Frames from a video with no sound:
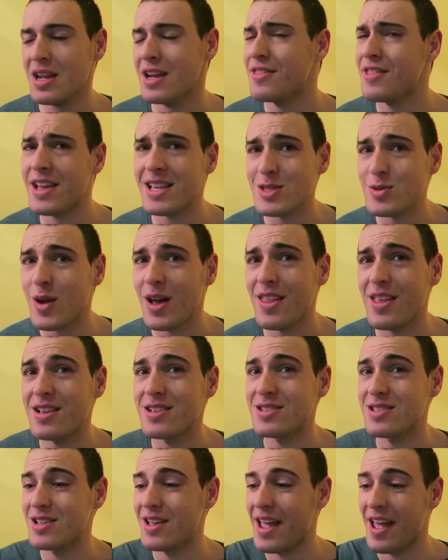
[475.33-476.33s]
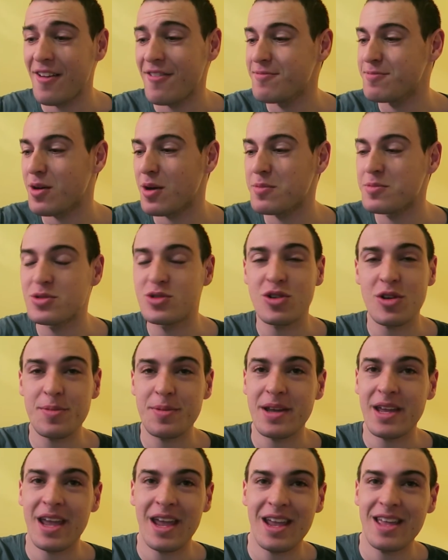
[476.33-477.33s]
and that's why there's the F-bombs
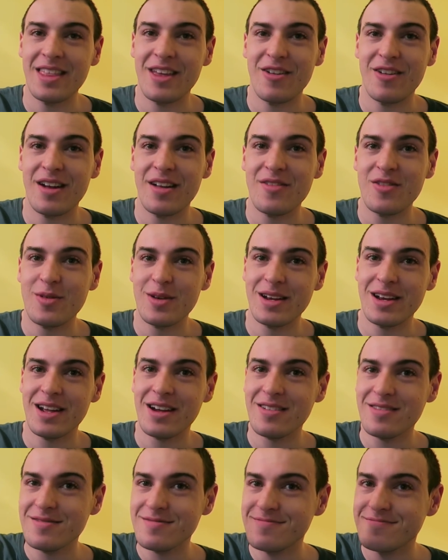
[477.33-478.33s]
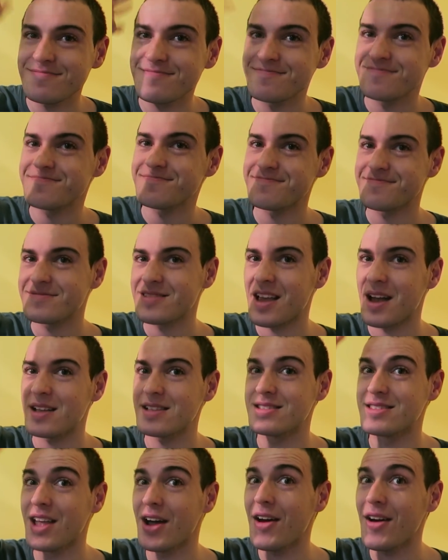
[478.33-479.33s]
dropping here, there, and everywhere now.
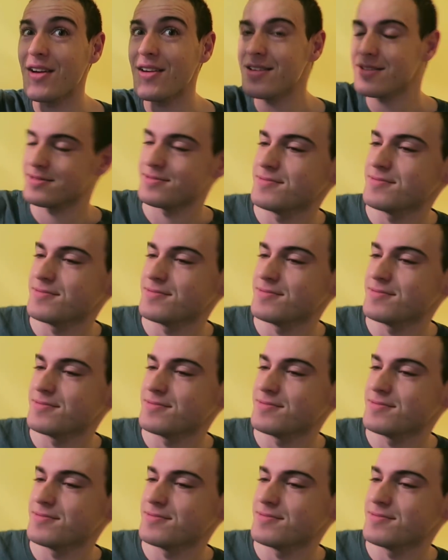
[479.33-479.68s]
Duh.